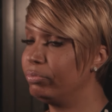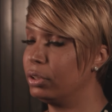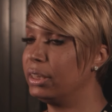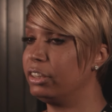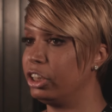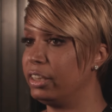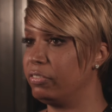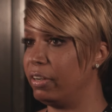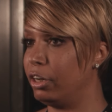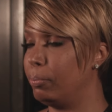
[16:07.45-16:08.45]
Religion
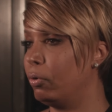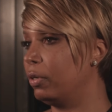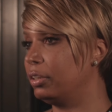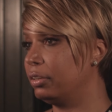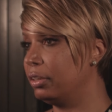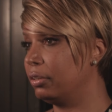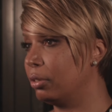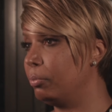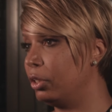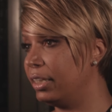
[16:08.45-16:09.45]
is very important to
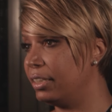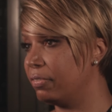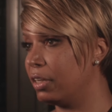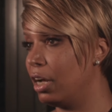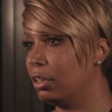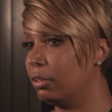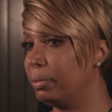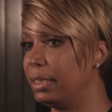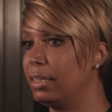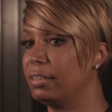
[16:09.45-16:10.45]
communities of color
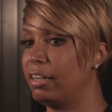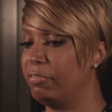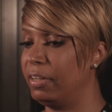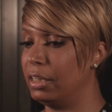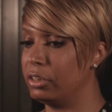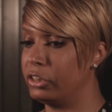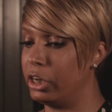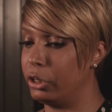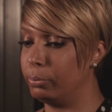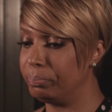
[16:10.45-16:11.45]
because I feel as
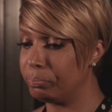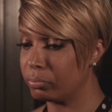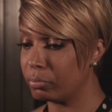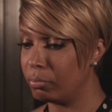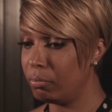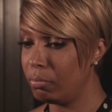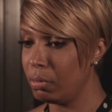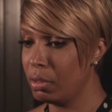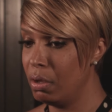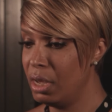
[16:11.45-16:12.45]
though
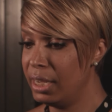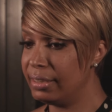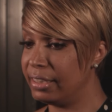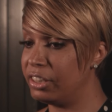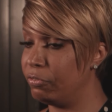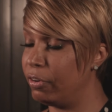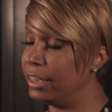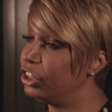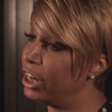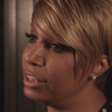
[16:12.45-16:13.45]

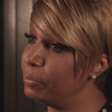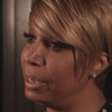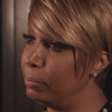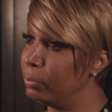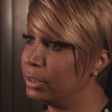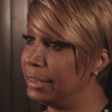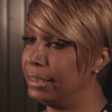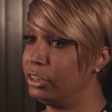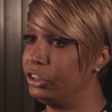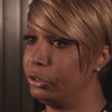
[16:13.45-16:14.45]
disenfranchised people
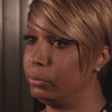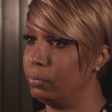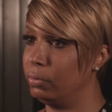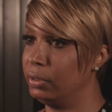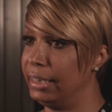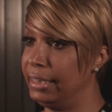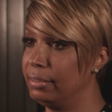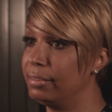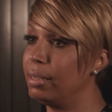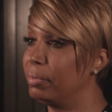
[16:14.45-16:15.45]
tend to
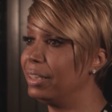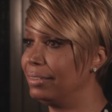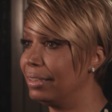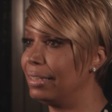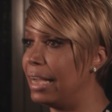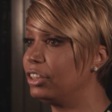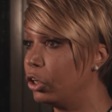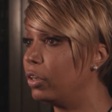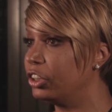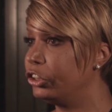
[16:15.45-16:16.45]
need something to
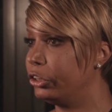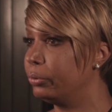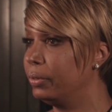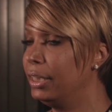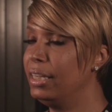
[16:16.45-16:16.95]
latch on to